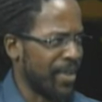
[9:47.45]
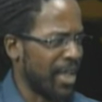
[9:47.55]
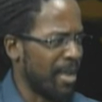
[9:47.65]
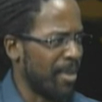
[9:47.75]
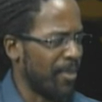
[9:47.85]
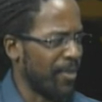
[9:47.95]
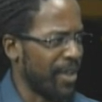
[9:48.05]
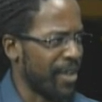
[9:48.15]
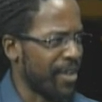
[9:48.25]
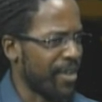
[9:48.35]
to come up
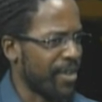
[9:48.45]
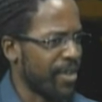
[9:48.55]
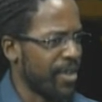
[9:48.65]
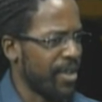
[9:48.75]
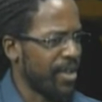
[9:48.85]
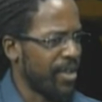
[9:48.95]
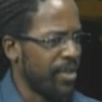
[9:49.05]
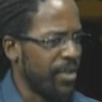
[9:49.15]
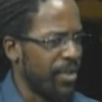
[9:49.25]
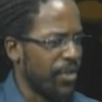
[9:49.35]
with
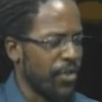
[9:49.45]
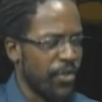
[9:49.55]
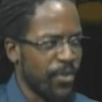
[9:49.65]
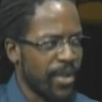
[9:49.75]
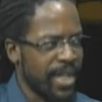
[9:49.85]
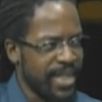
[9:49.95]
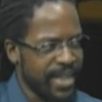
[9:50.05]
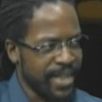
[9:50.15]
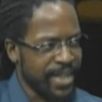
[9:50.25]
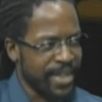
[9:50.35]
new
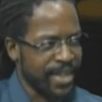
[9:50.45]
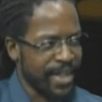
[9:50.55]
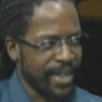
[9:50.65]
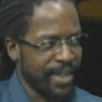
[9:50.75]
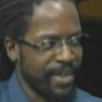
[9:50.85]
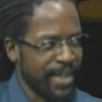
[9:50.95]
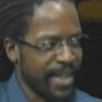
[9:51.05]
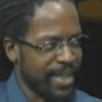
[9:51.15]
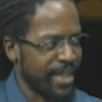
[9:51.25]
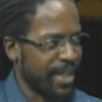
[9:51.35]
ideas than
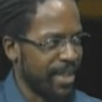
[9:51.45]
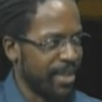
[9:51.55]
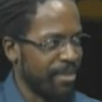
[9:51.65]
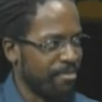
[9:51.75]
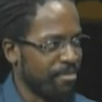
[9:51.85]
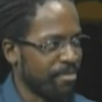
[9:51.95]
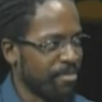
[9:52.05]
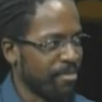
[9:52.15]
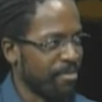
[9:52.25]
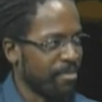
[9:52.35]
to
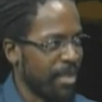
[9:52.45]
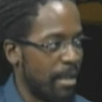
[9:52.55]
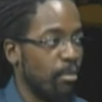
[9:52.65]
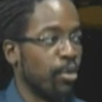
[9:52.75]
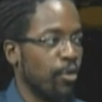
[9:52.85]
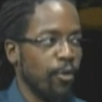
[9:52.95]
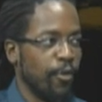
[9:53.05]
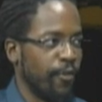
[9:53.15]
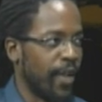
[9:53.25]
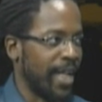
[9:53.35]

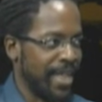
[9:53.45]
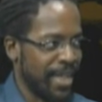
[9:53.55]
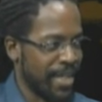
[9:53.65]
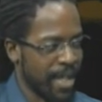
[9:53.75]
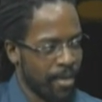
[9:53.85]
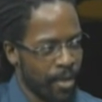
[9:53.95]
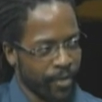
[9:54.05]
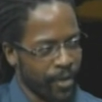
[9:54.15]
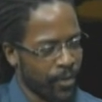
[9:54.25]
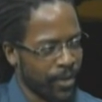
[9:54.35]
improve ideas I'm
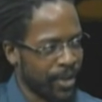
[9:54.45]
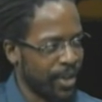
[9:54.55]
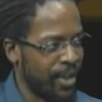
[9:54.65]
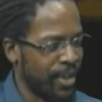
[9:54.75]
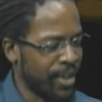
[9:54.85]
already working on.